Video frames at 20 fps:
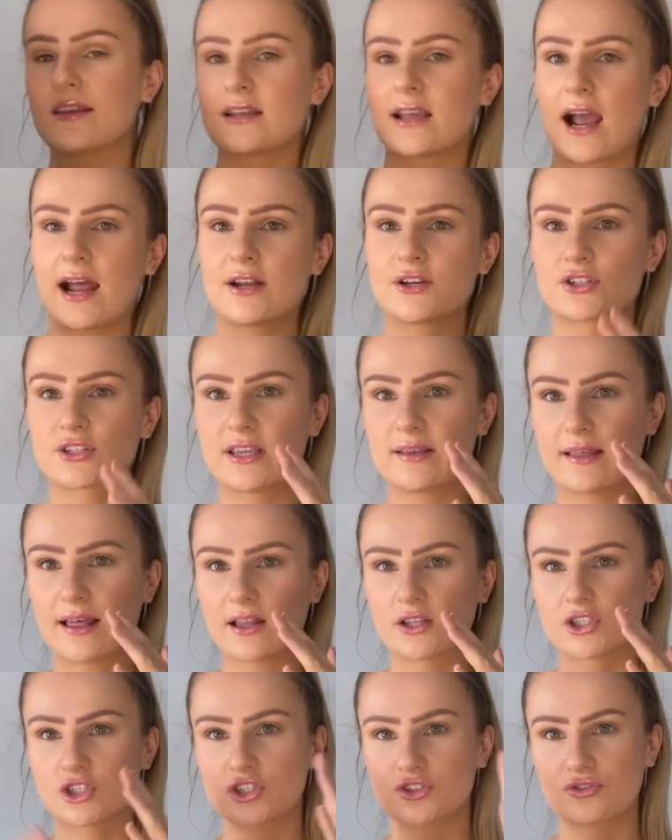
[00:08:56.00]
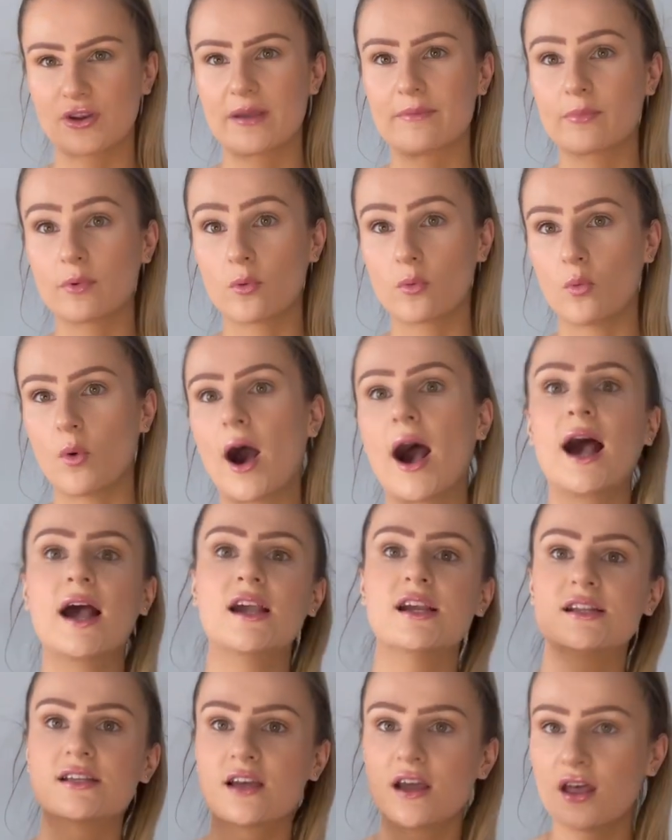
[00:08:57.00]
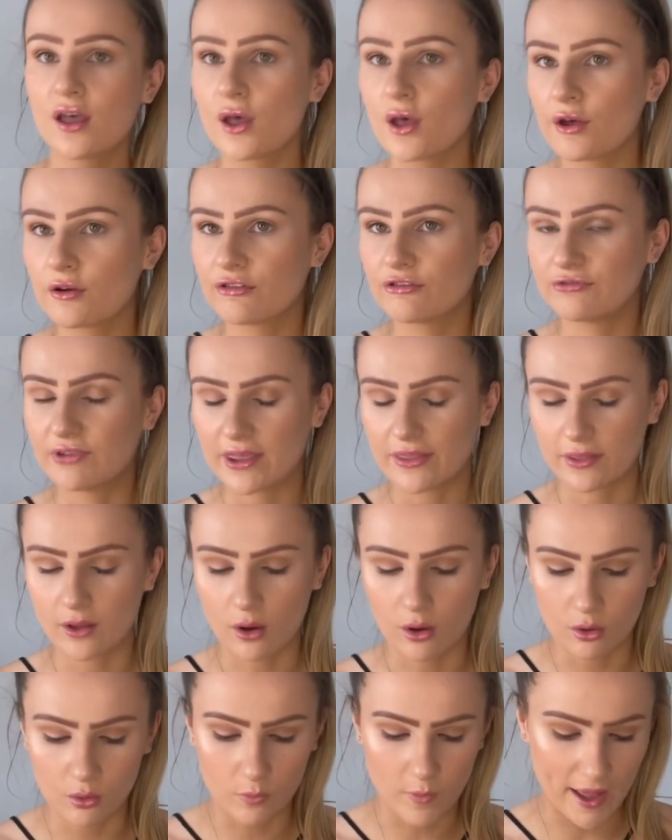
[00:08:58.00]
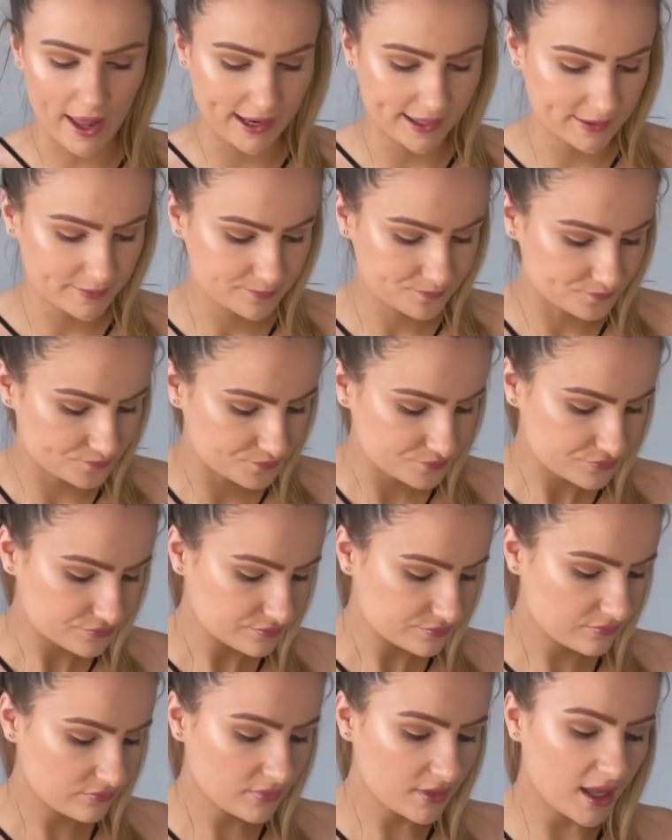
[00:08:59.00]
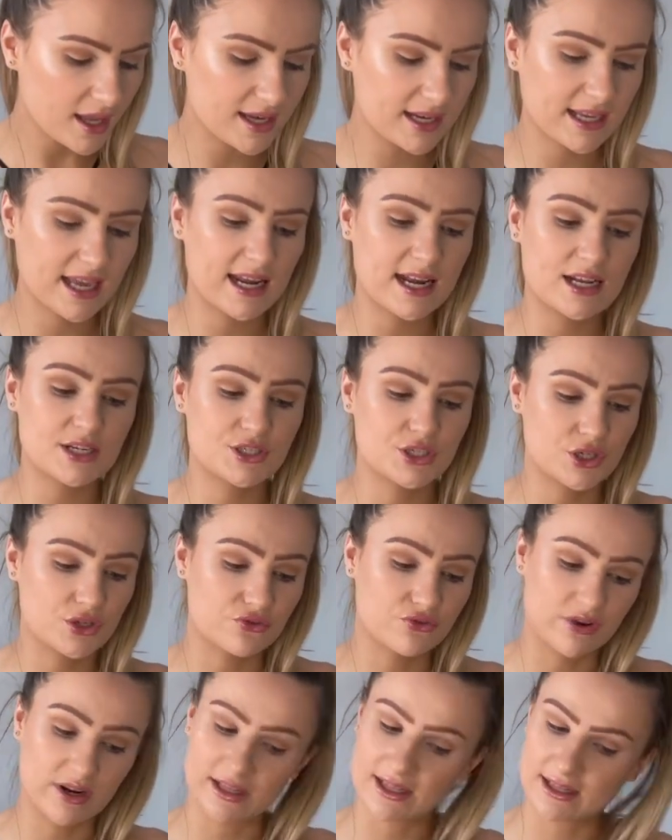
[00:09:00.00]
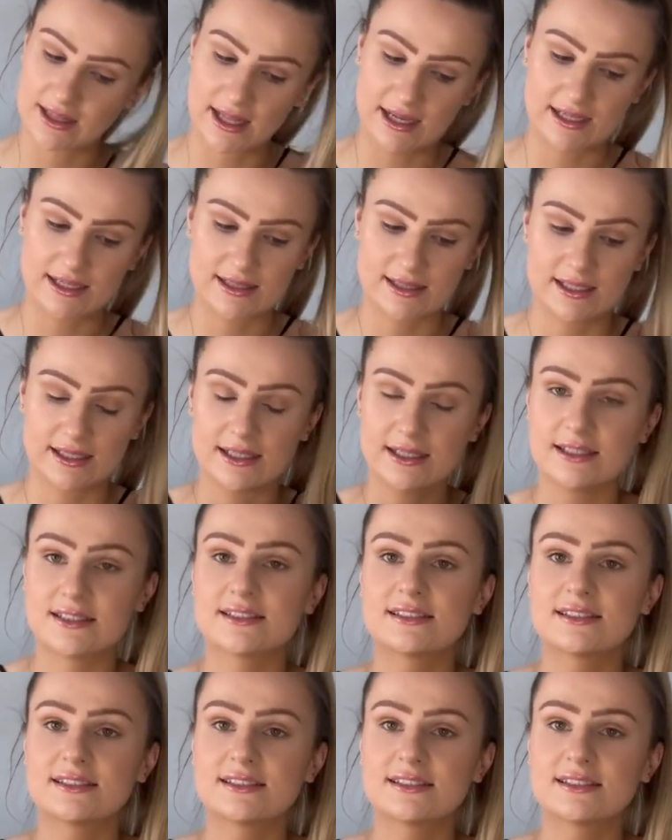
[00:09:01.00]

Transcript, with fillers: of just keep that straight but wide fit the whole way and again I do really like these